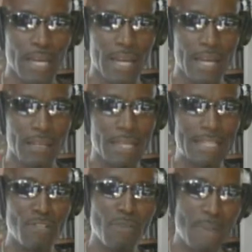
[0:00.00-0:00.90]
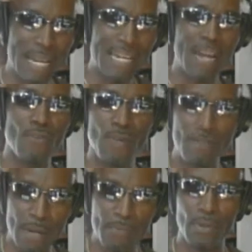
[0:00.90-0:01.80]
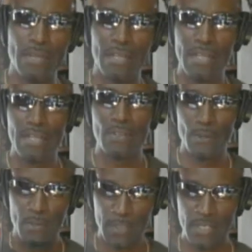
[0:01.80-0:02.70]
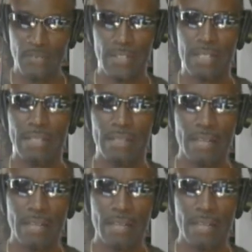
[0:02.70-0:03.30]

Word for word: and you may not remember them specifically.